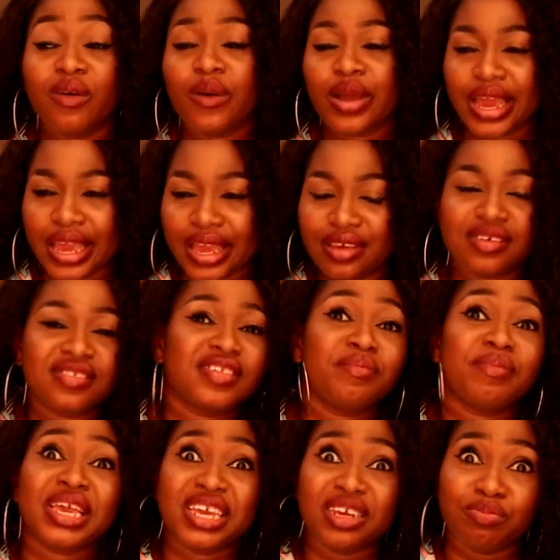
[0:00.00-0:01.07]
Okay, you're
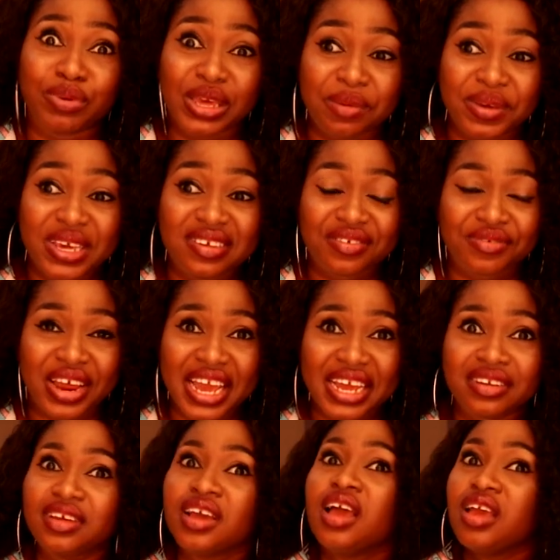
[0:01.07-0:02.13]
still making babies,
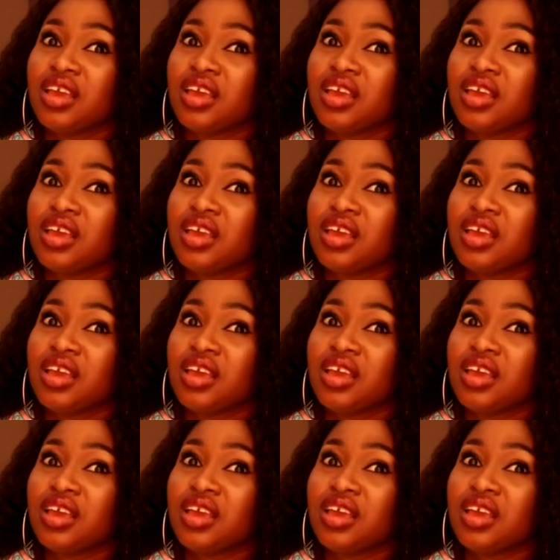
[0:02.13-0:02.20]
right?